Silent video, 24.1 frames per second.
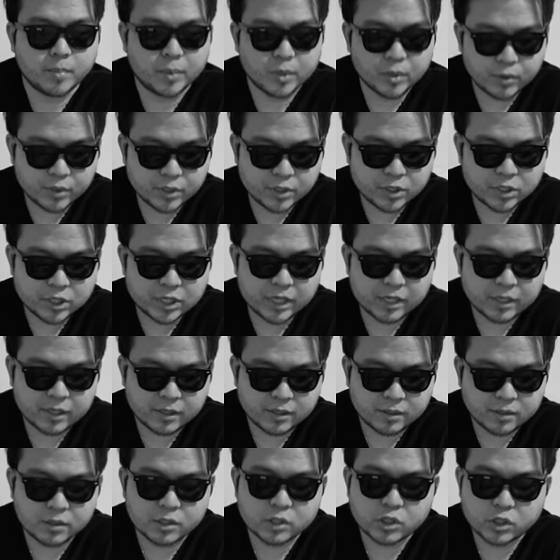Bode
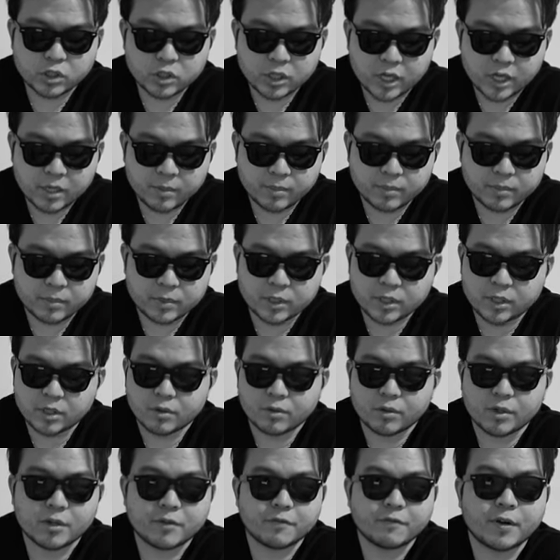jacket, the shape, you
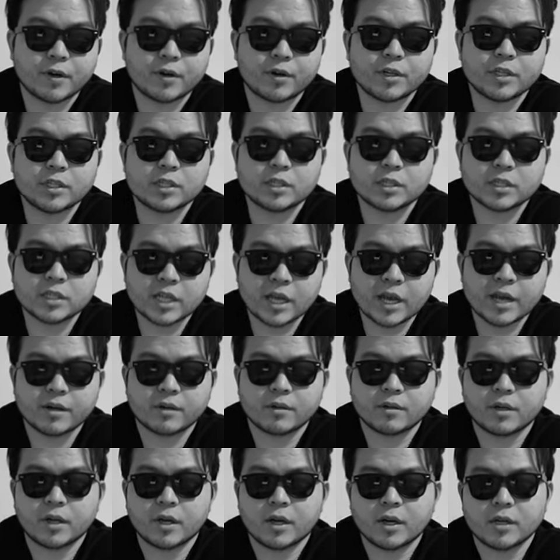know, they're very
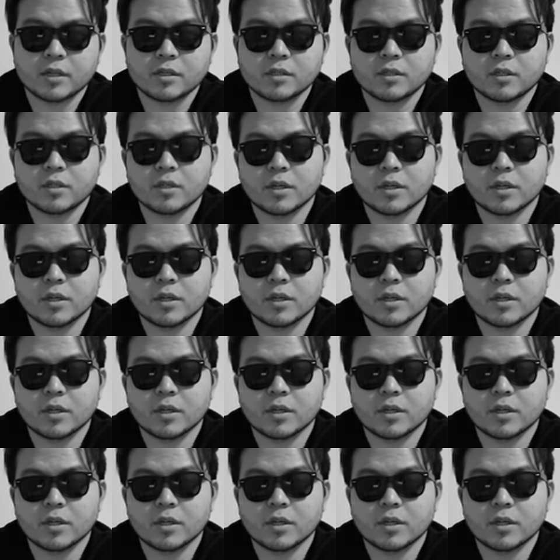standardized,